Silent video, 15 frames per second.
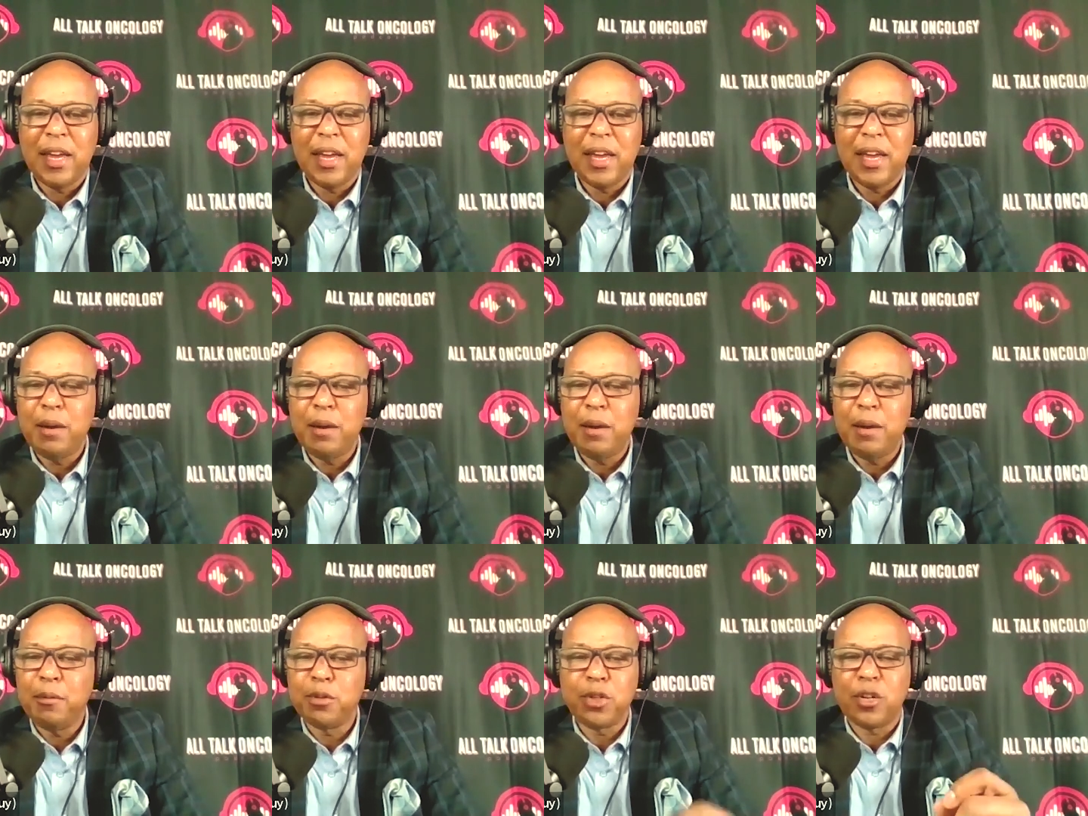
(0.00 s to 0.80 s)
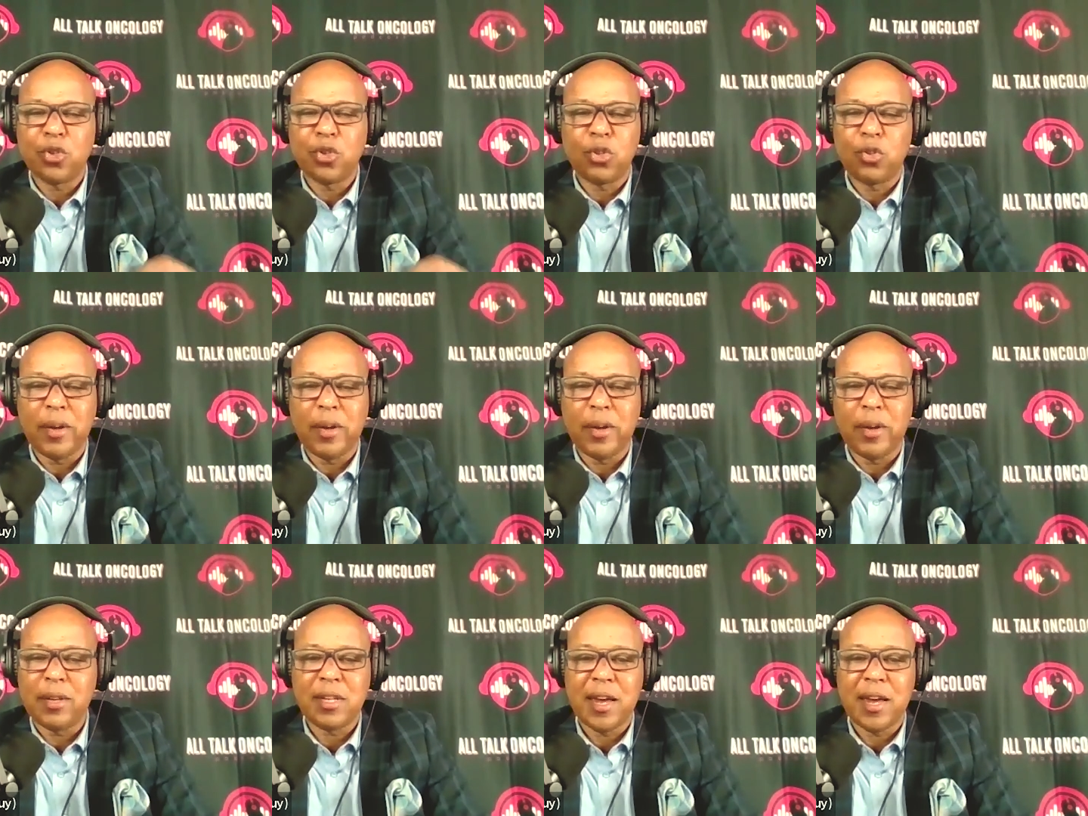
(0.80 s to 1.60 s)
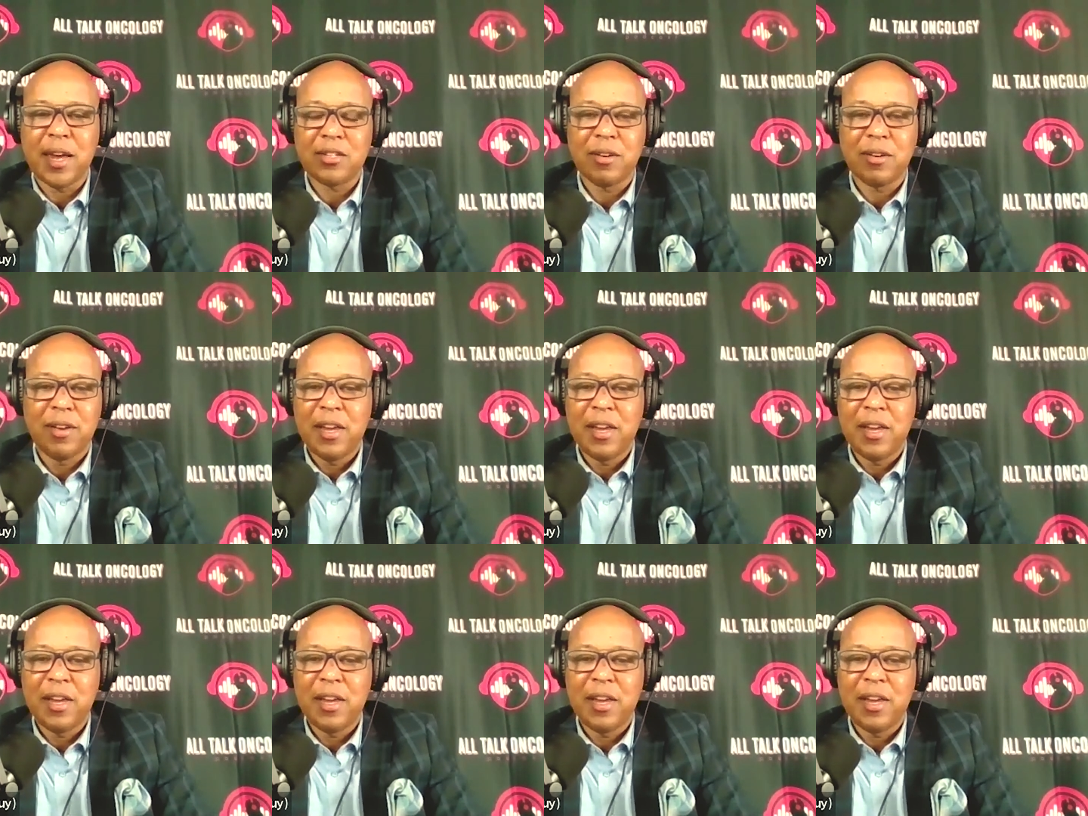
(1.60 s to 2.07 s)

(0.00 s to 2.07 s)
He was going to destroy this cancer.